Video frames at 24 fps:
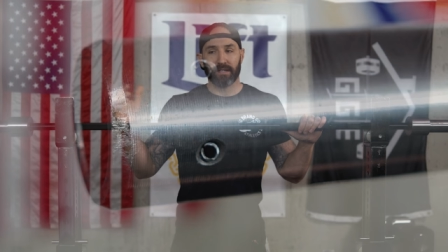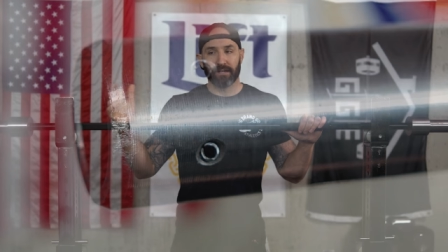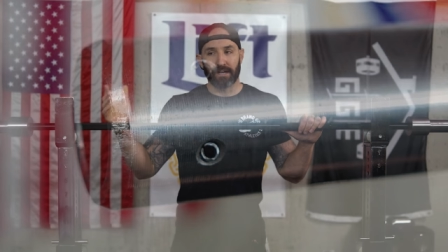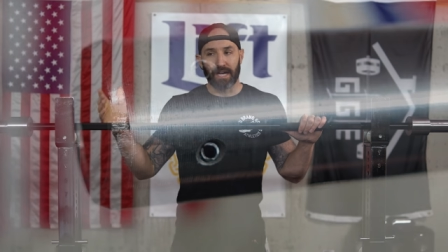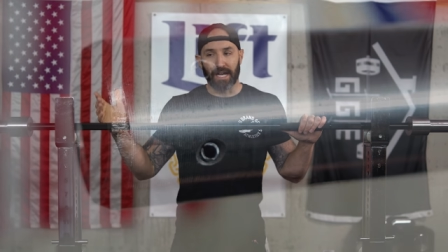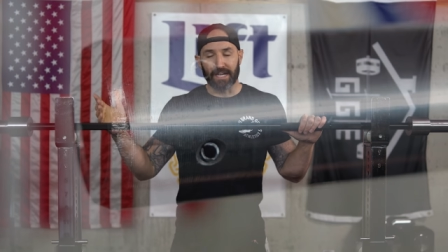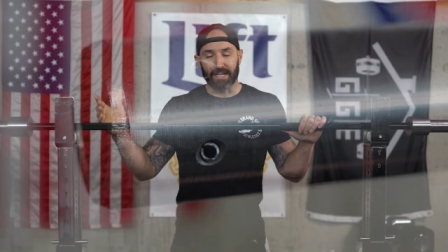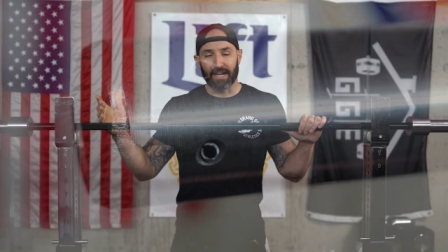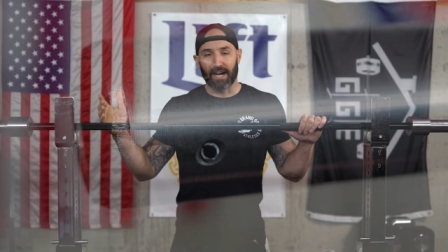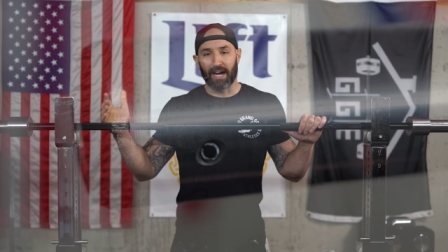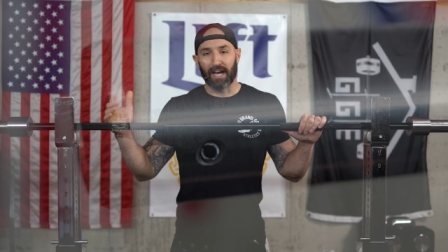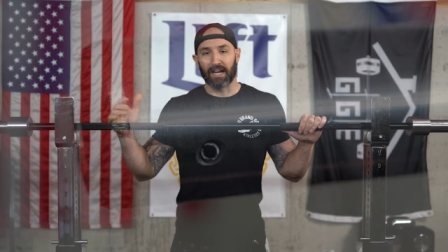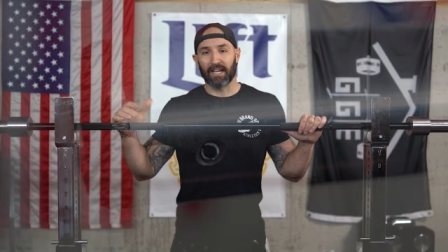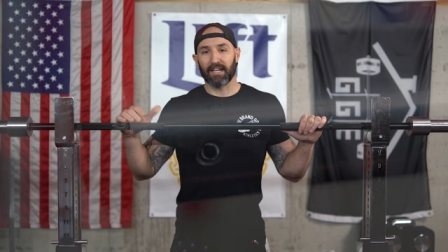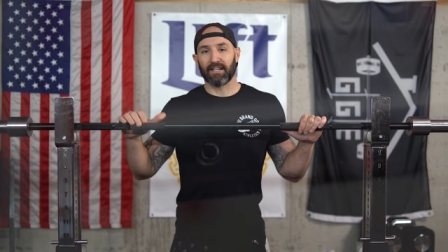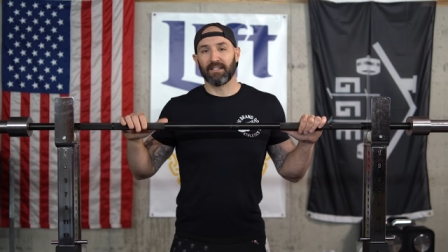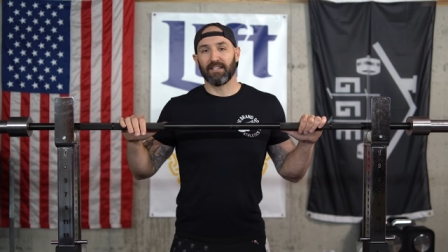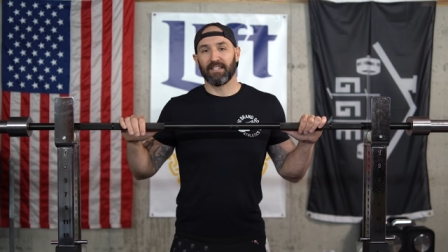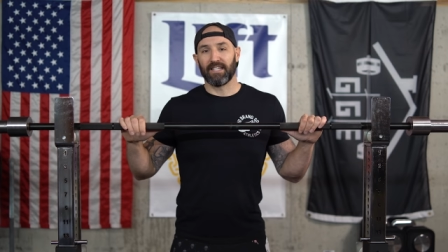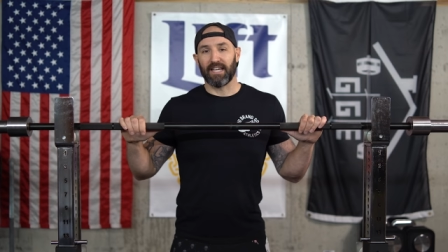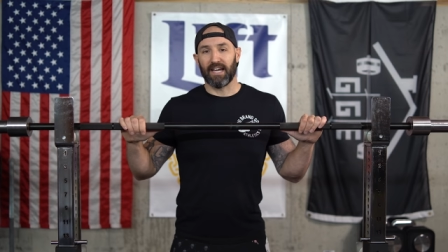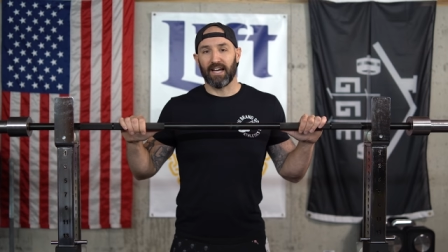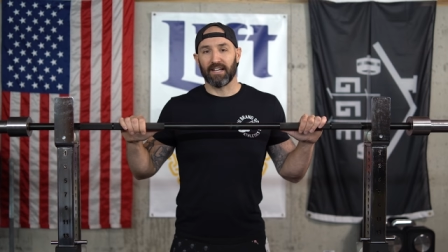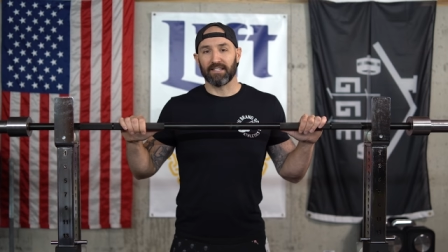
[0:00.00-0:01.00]
Iconic,
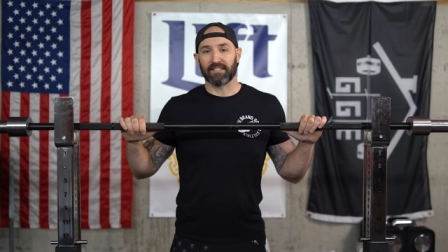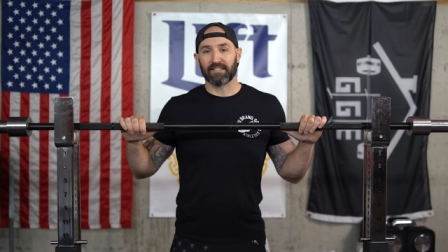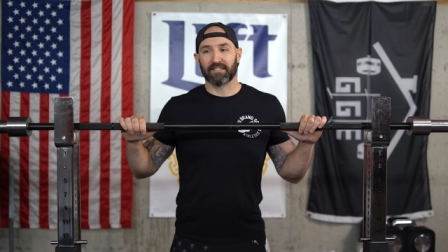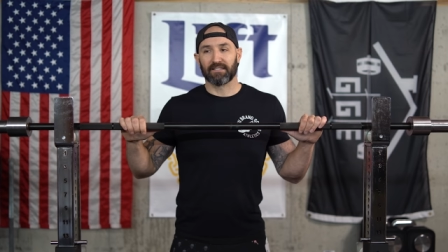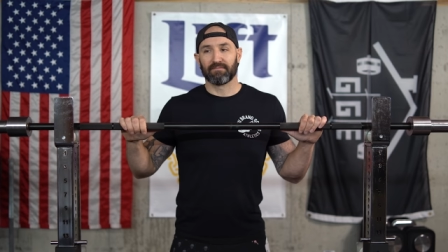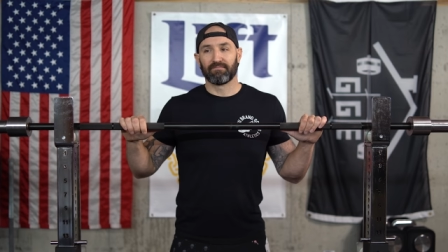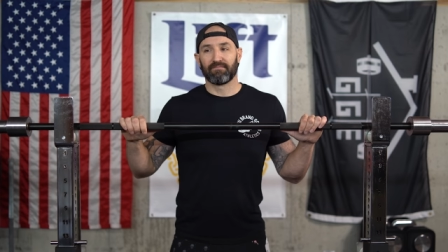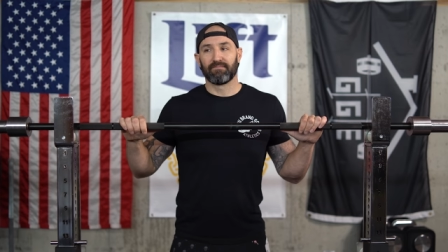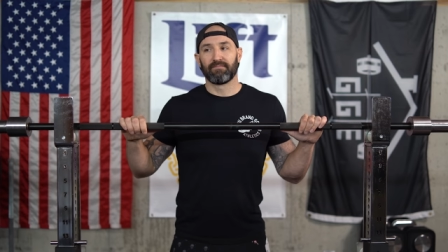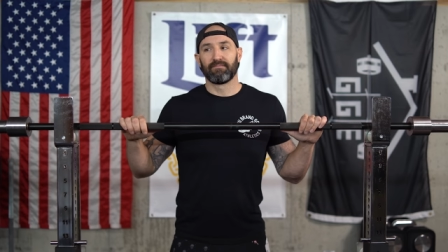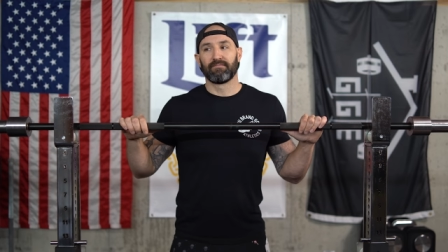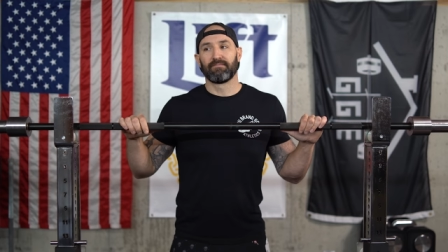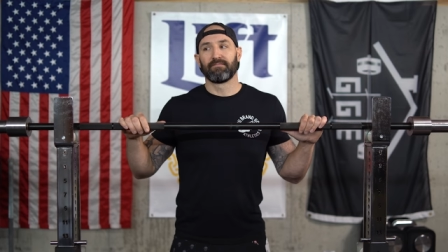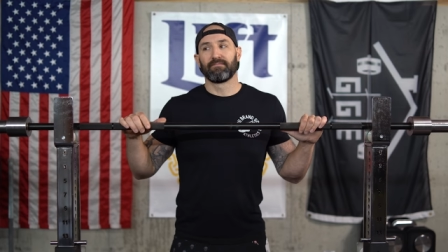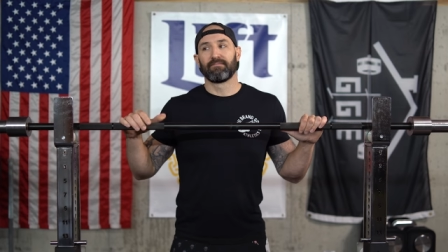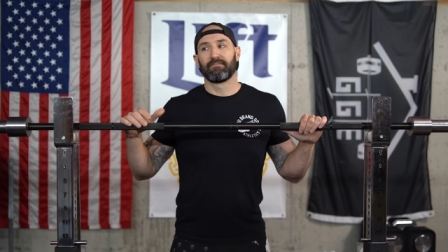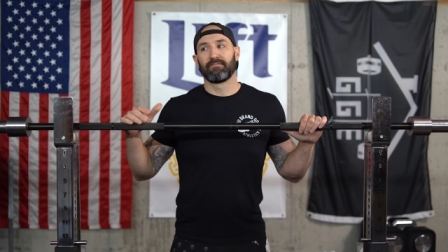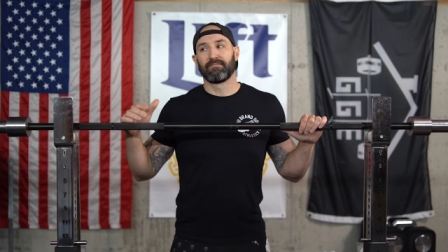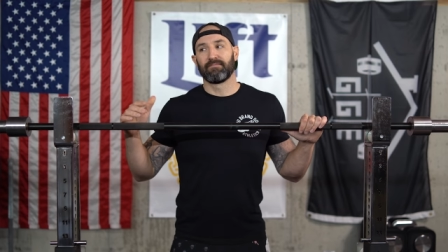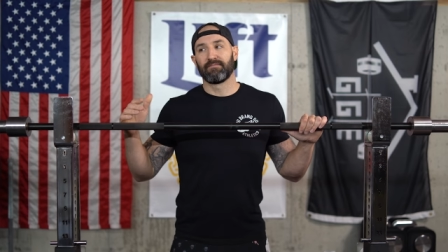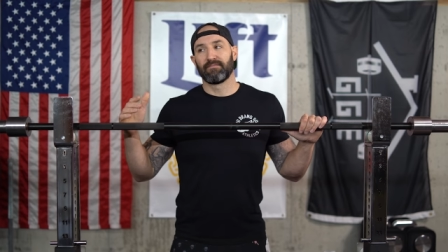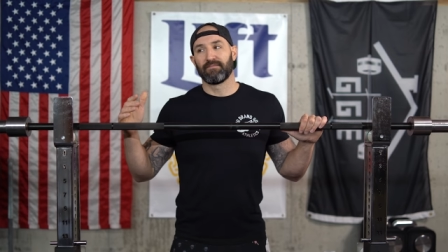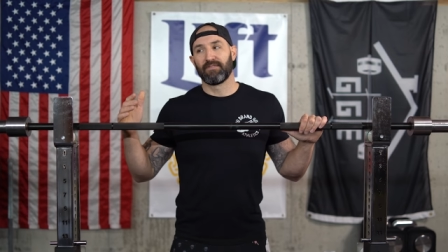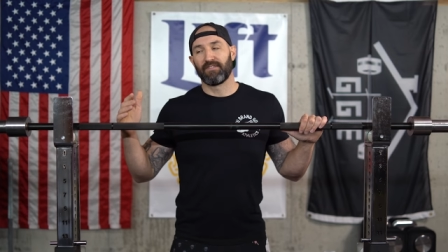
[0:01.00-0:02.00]
yes.
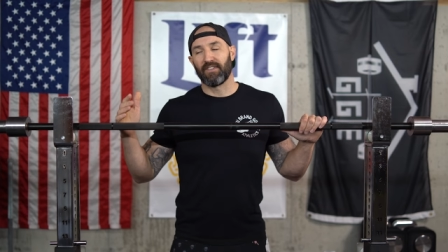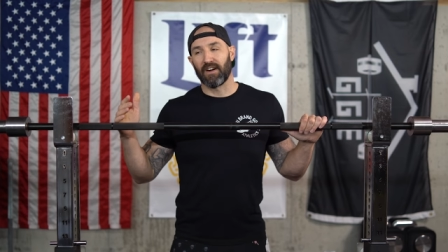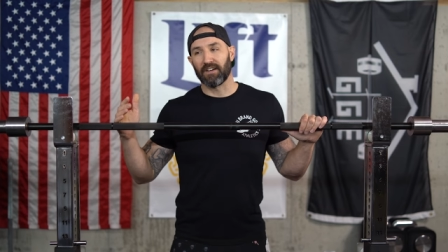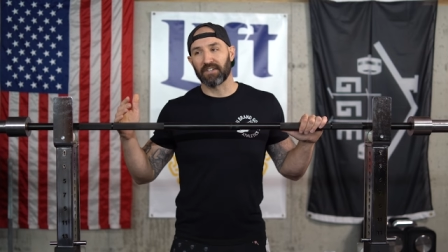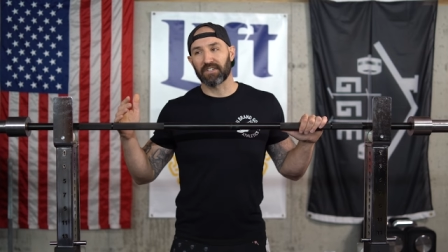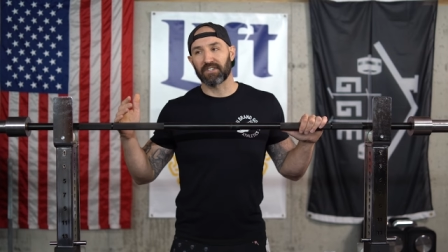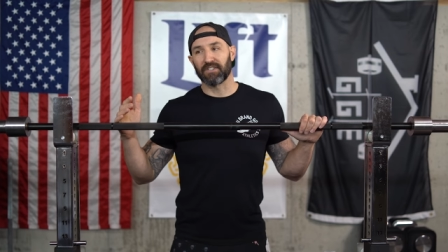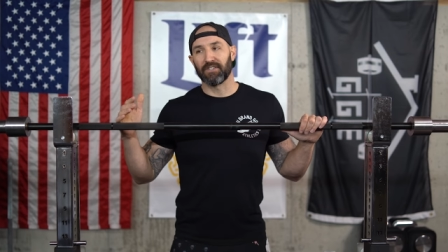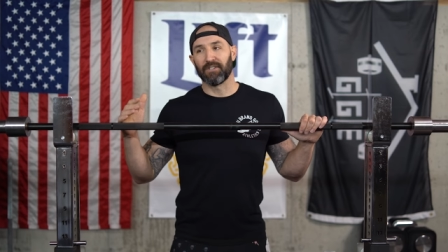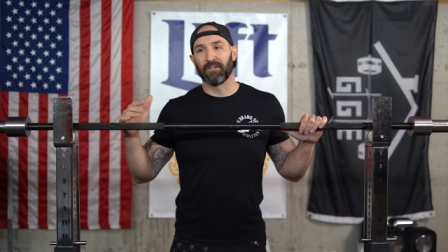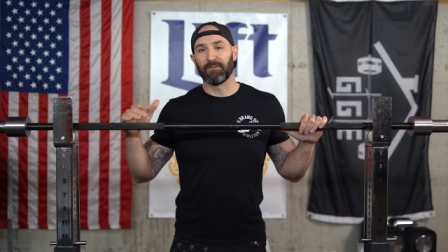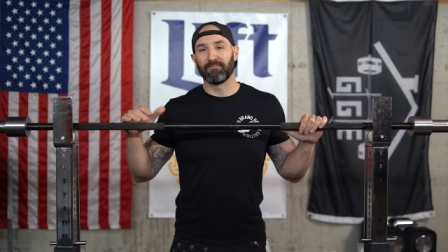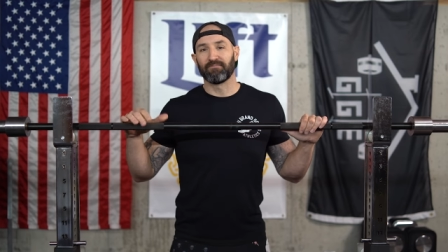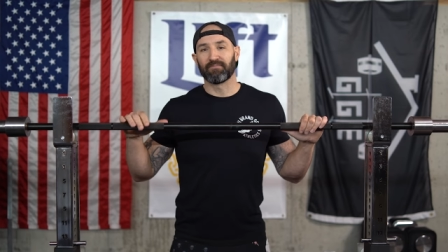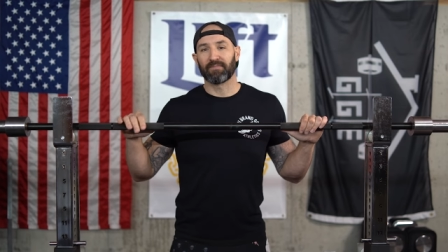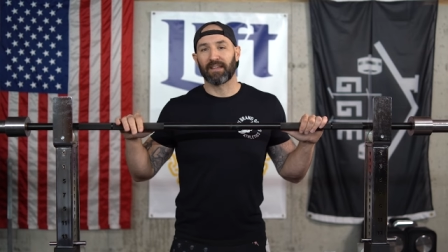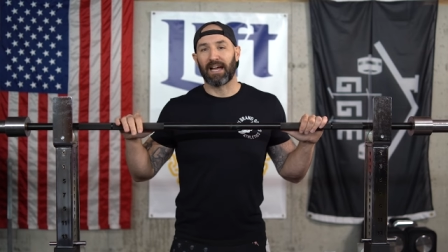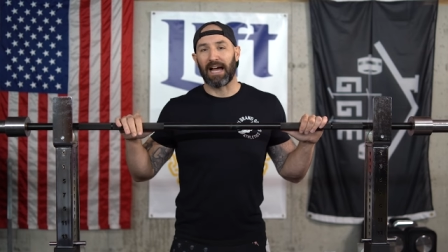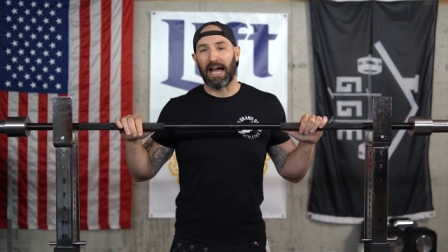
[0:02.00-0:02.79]
Functional,